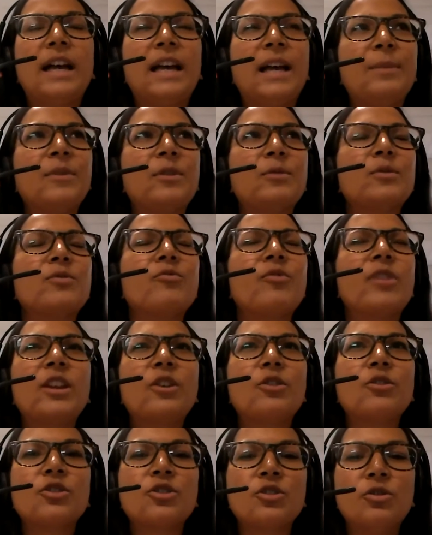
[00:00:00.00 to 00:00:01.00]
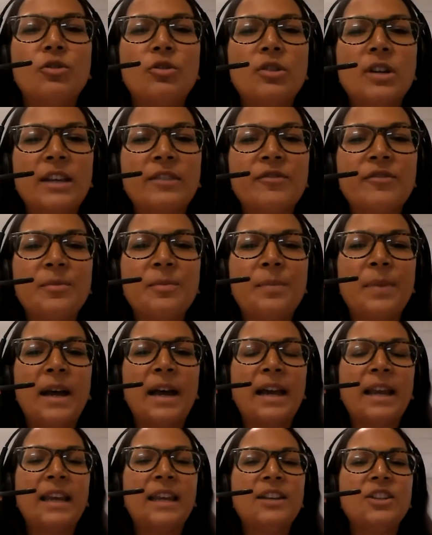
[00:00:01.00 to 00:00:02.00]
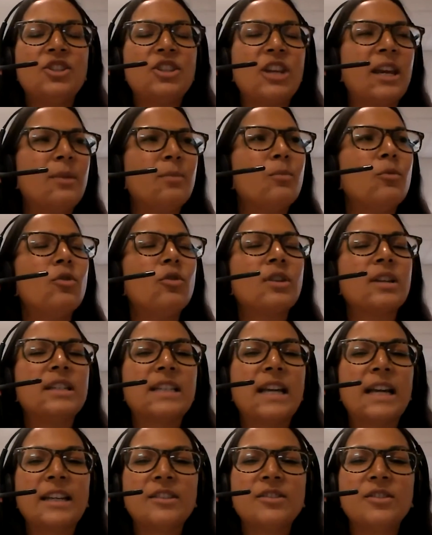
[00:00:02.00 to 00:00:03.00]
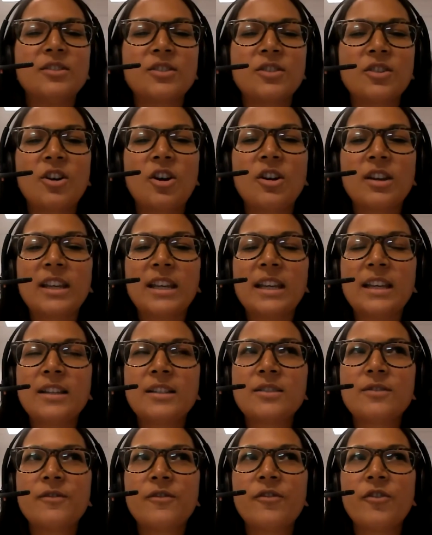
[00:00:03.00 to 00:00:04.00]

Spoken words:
there was a really good talk given by Jane Morgan Daniels and colleagues